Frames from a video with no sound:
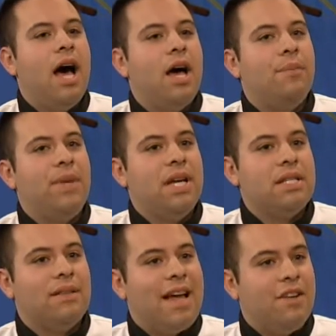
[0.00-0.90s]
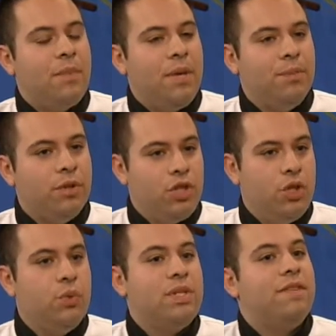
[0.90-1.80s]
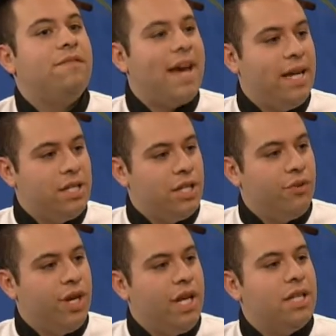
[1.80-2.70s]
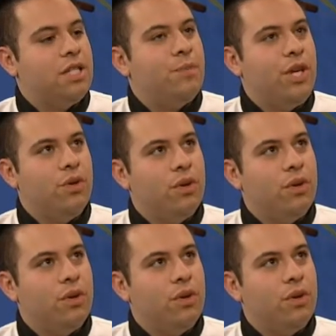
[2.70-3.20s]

Um, because a lot of people use the finest ingredients, but